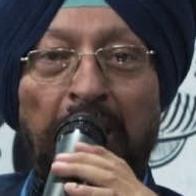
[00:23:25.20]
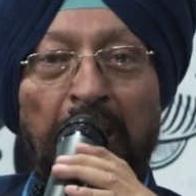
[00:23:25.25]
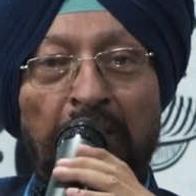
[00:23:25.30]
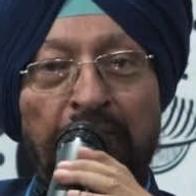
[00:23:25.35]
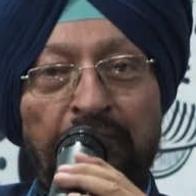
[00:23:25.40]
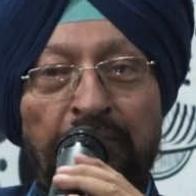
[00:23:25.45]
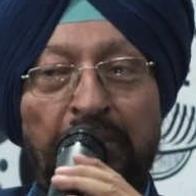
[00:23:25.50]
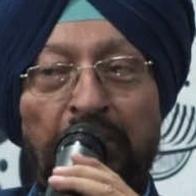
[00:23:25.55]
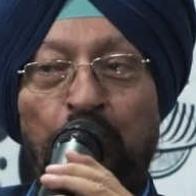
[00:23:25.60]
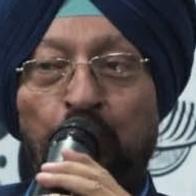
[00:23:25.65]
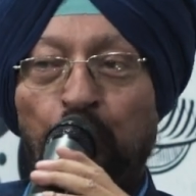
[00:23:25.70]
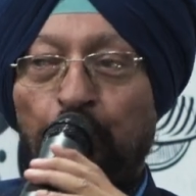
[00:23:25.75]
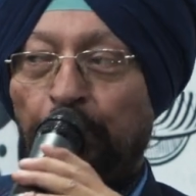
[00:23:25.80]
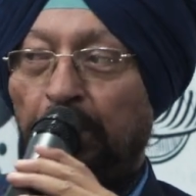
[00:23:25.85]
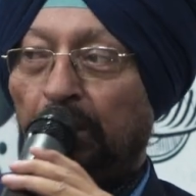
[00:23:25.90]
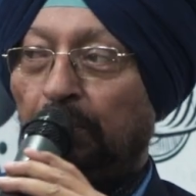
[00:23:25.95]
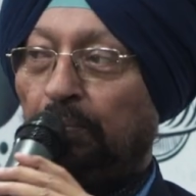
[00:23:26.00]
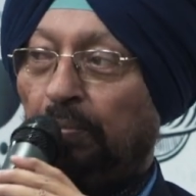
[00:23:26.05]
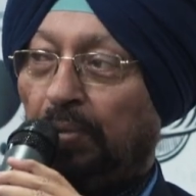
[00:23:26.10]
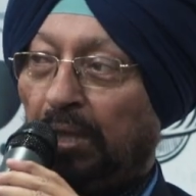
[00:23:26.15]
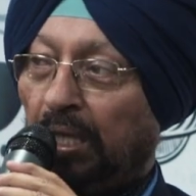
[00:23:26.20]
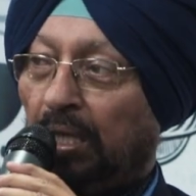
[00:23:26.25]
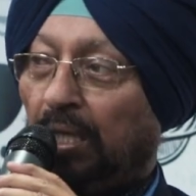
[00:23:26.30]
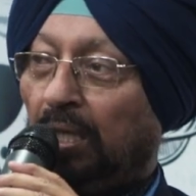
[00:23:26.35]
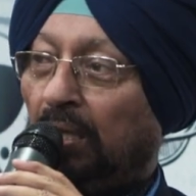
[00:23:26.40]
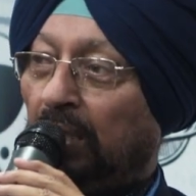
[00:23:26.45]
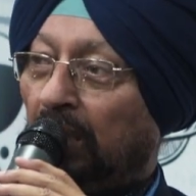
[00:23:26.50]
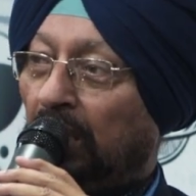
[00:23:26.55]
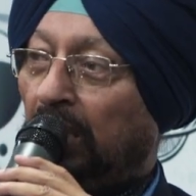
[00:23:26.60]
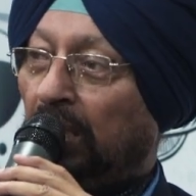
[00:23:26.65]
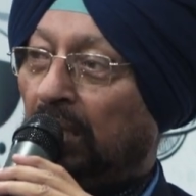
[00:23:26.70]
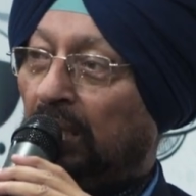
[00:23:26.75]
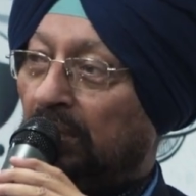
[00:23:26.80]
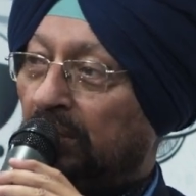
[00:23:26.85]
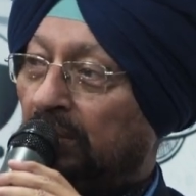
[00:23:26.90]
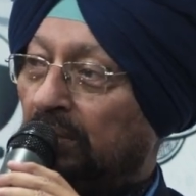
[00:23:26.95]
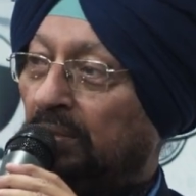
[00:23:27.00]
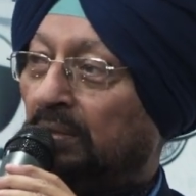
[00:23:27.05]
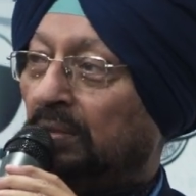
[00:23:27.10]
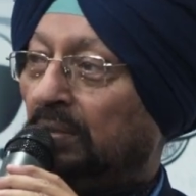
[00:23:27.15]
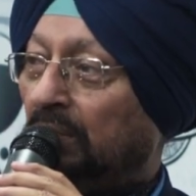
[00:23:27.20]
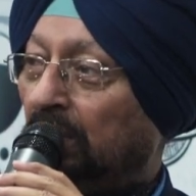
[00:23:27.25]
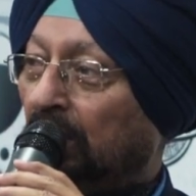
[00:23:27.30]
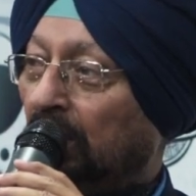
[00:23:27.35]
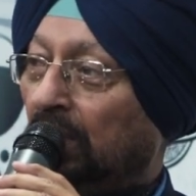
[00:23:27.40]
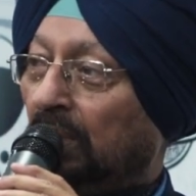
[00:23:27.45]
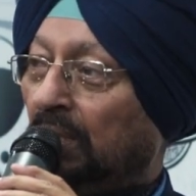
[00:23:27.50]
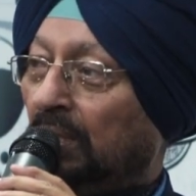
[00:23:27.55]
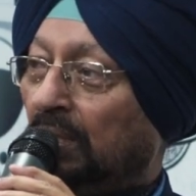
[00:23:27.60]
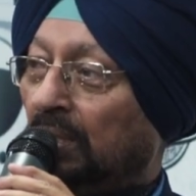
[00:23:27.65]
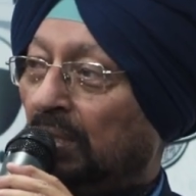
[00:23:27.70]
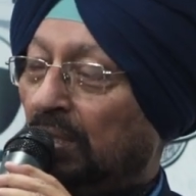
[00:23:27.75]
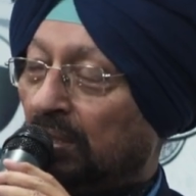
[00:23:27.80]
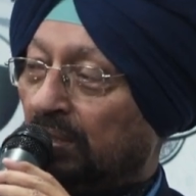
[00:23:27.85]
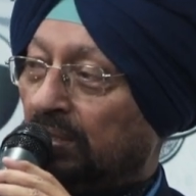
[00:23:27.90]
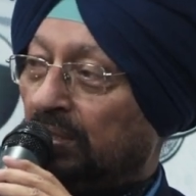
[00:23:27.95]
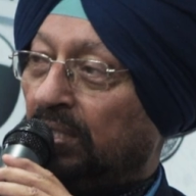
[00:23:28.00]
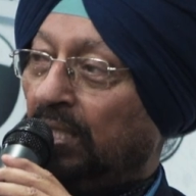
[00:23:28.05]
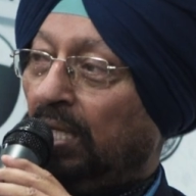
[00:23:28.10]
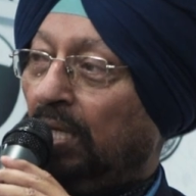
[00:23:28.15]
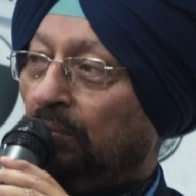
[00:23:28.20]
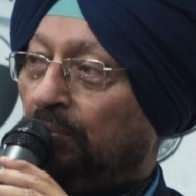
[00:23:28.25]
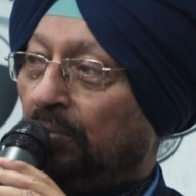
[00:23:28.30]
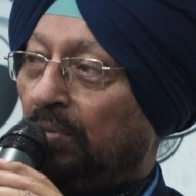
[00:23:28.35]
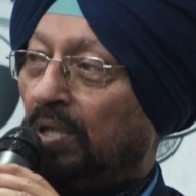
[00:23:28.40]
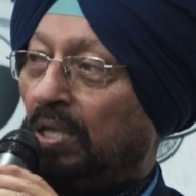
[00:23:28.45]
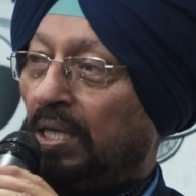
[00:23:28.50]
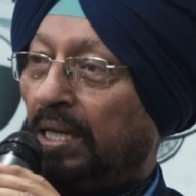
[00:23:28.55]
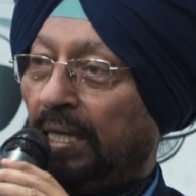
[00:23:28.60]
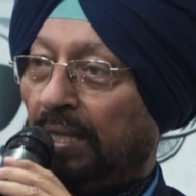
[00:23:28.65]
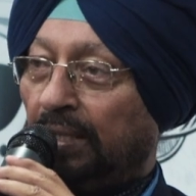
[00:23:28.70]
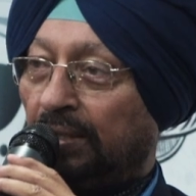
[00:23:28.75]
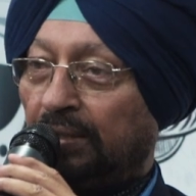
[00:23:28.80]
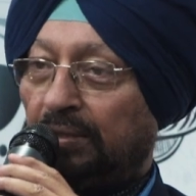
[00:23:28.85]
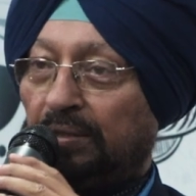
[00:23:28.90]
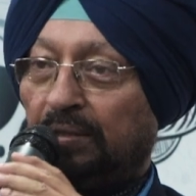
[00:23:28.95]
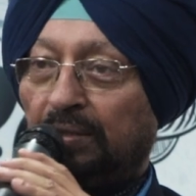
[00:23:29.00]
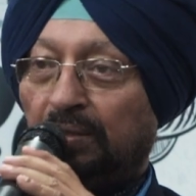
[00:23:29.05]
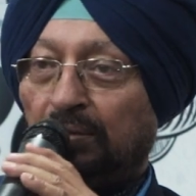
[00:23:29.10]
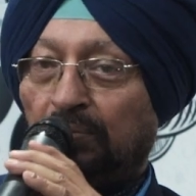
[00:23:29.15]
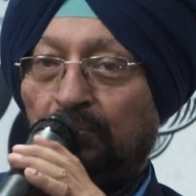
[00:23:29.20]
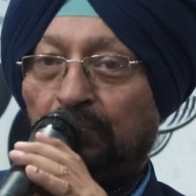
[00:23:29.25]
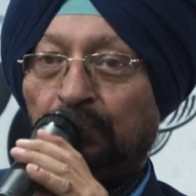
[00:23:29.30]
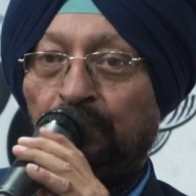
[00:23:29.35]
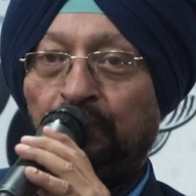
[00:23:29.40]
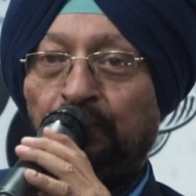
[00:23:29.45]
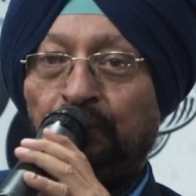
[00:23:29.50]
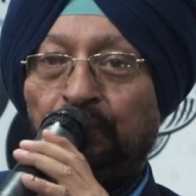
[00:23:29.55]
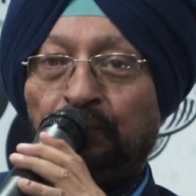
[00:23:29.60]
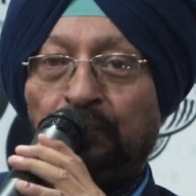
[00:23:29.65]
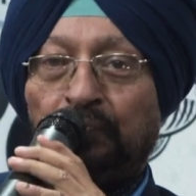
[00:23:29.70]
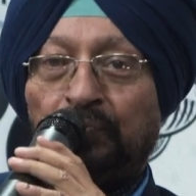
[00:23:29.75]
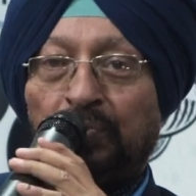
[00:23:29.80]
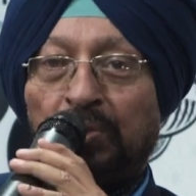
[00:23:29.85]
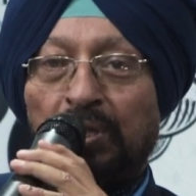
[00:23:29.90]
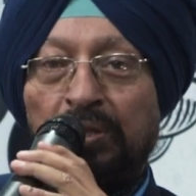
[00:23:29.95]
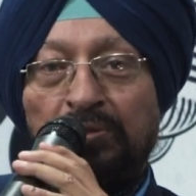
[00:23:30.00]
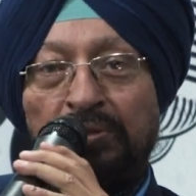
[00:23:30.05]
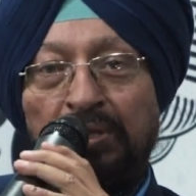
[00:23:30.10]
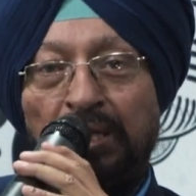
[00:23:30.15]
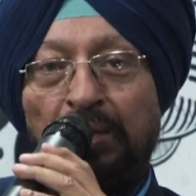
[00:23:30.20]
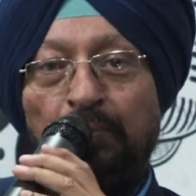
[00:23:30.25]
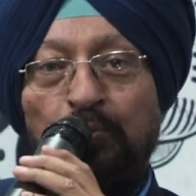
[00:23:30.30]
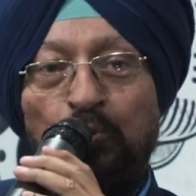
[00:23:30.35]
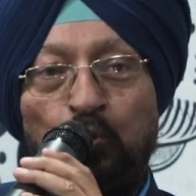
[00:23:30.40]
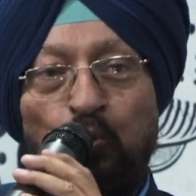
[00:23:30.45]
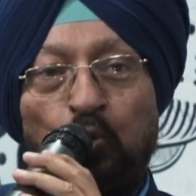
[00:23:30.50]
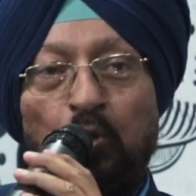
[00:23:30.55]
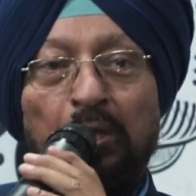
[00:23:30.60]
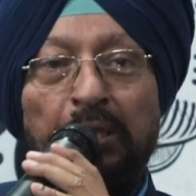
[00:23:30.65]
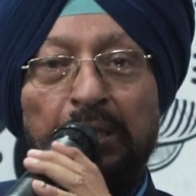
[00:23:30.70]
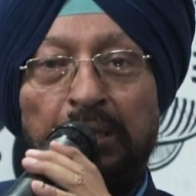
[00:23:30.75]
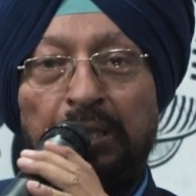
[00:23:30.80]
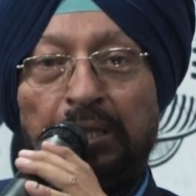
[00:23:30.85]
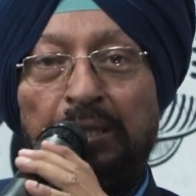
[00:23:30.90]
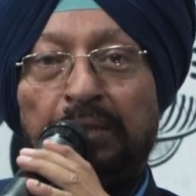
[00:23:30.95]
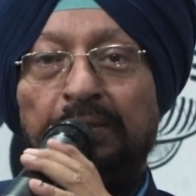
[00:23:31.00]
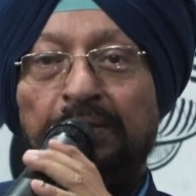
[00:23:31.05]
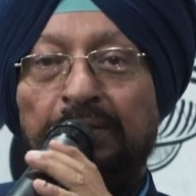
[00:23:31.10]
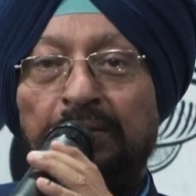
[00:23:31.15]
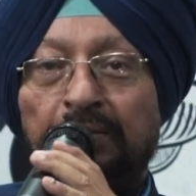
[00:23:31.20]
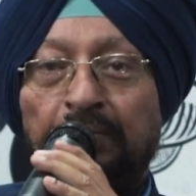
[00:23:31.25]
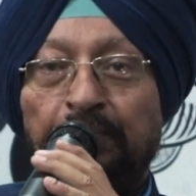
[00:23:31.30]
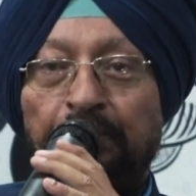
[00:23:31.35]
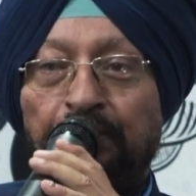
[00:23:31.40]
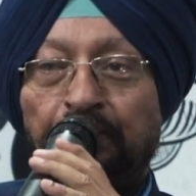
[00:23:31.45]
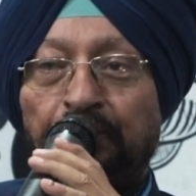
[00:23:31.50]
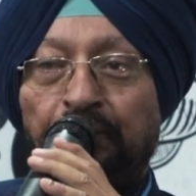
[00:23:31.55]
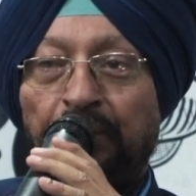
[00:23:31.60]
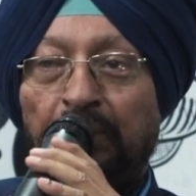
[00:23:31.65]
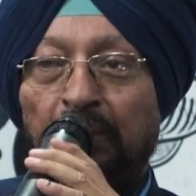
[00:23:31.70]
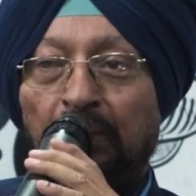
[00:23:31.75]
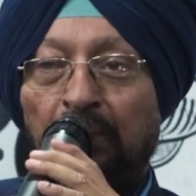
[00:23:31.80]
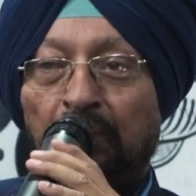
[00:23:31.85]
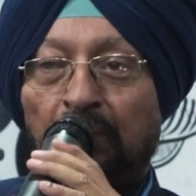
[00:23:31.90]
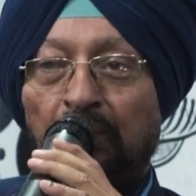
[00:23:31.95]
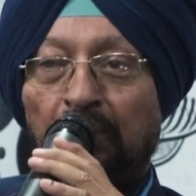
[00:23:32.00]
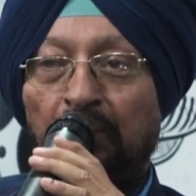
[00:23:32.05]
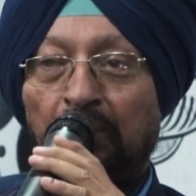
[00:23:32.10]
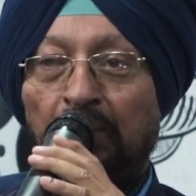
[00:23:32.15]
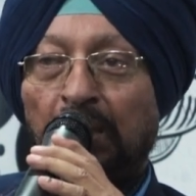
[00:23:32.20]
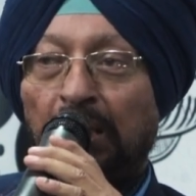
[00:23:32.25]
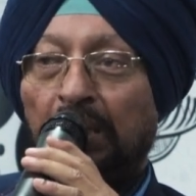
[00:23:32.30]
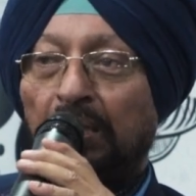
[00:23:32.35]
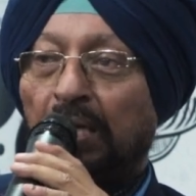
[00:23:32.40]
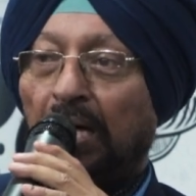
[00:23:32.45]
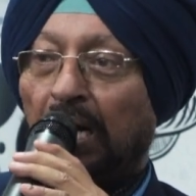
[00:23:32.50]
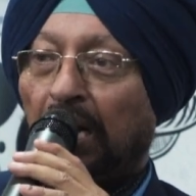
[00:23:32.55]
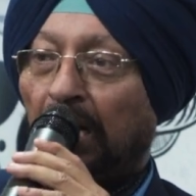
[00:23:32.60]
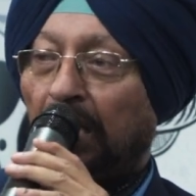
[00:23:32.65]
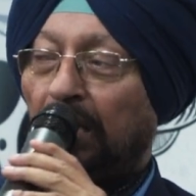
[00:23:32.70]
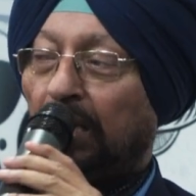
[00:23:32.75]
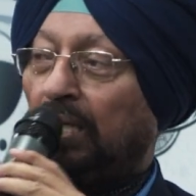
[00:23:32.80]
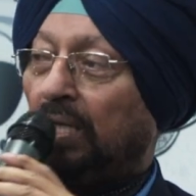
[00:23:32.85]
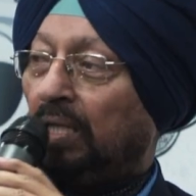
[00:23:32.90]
every human being has the same traits, the same qualities that I